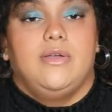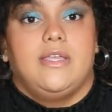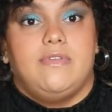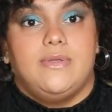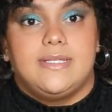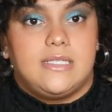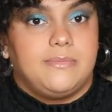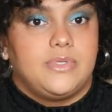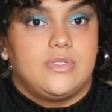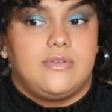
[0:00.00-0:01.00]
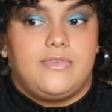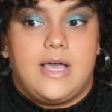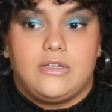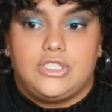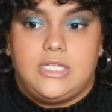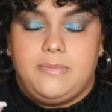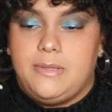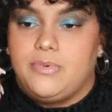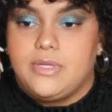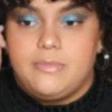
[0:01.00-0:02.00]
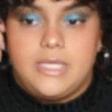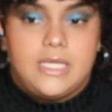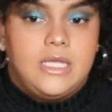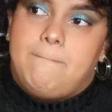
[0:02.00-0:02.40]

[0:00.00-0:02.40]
giving you examples of how shitty people can be,